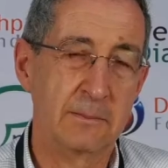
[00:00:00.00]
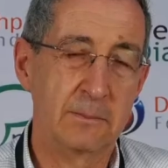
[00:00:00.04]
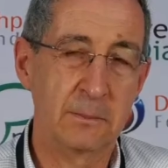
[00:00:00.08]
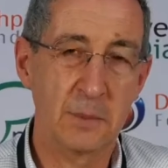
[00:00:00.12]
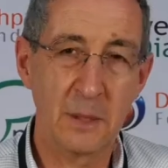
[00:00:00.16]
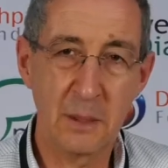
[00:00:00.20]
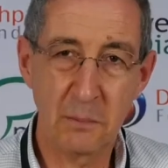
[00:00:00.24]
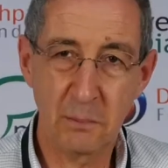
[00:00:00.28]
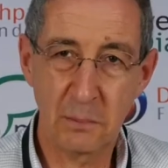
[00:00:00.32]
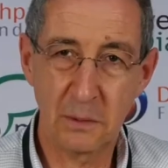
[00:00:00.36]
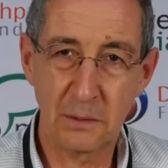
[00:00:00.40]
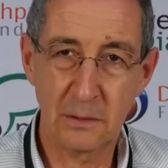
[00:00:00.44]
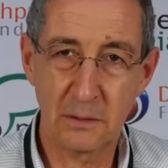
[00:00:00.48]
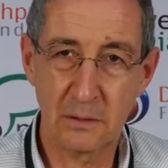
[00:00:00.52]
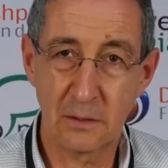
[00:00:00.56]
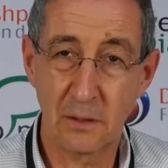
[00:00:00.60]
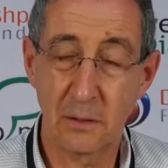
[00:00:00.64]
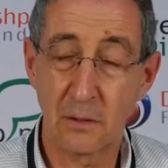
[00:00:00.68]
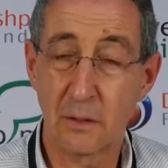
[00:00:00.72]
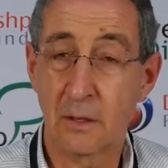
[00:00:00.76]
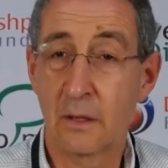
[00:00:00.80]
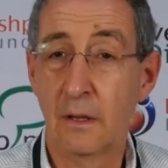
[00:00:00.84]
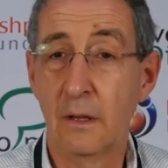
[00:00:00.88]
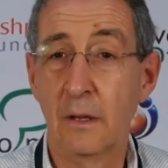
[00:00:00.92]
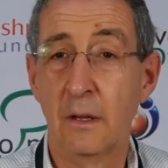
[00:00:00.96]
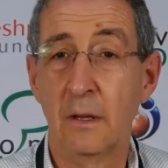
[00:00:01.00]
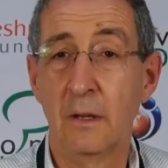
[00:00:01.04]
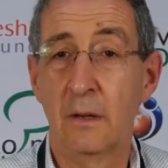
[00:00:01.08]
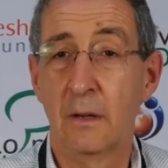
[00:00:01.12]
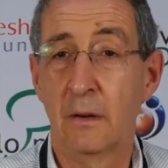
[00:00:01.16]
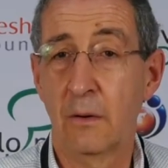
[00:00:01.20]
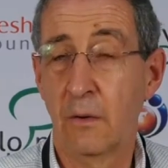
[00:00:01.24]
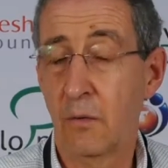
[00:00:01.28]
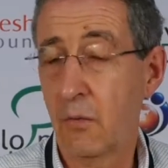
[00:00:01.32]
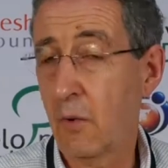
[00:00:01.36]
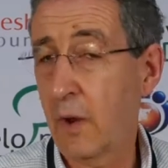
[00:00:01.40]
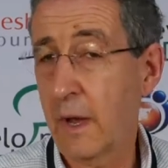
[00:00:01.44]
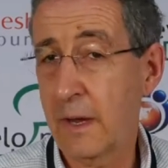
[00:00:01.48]
People took
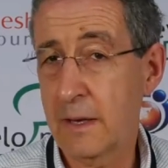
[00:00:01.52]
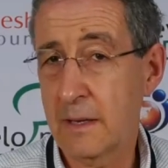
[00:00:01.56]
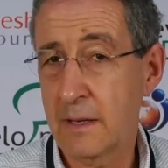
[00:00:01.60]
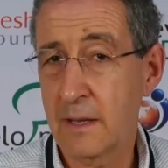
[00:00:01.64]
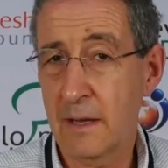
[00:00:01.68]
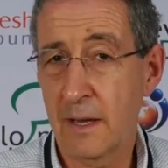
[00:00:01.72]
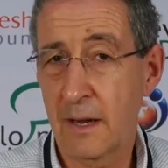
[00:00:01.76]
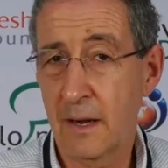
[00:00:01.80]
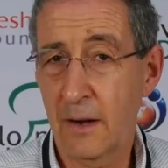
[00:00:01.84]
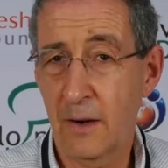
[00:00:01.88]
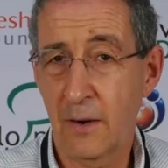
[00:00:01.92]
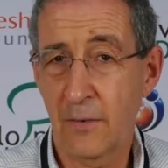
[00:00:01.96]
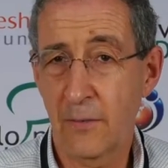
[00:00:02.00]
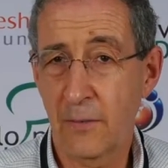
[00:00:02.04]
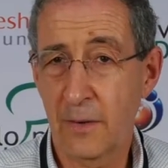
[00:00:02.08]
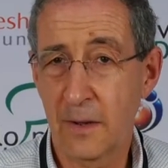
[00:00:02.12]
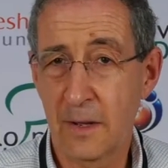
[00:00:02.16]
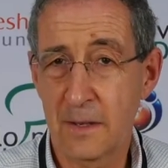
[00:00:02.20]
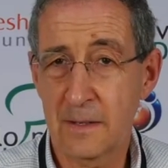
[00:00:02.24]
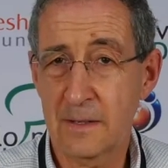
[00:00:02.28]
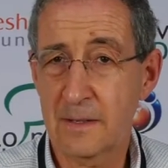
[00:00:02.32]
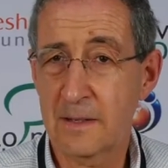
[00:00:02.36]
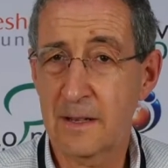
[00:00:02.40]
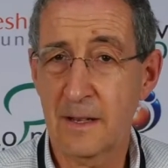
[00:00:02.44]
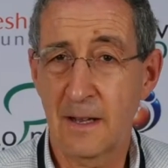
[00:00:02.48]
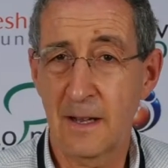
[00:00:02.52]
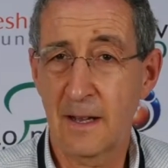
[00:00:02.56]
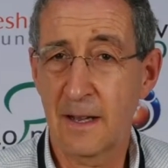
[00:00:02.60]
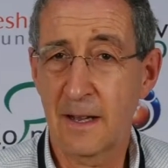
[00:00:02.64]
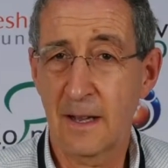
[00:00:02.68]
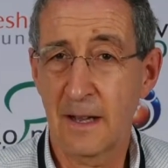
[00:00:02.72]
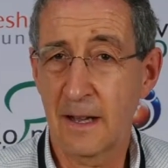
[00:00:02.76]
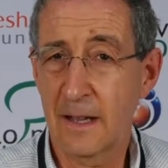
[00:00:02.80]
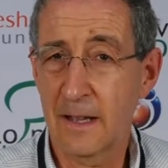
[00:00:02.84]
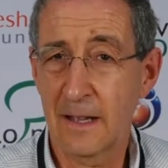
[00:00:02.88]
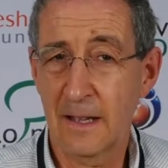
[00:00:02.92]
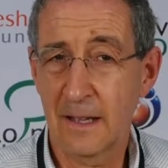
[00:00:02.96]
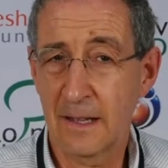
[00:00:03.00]
great care of us.
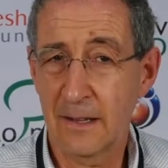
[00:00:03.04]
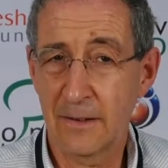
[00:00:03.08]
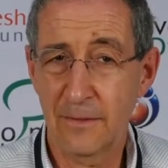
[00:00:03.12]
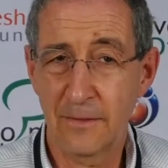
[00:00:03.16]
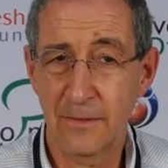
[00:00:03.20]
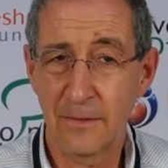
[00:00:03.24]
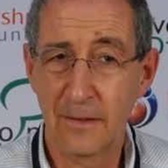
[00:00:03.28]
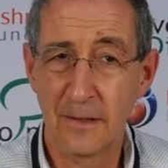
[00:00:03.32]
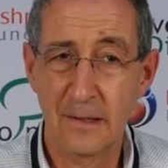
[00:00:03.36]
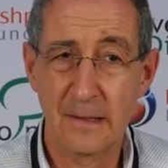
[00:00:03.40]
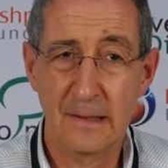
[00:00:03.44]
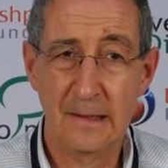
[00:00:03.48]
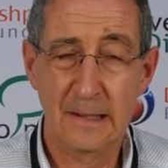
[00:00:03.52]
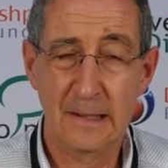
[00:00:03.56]
I have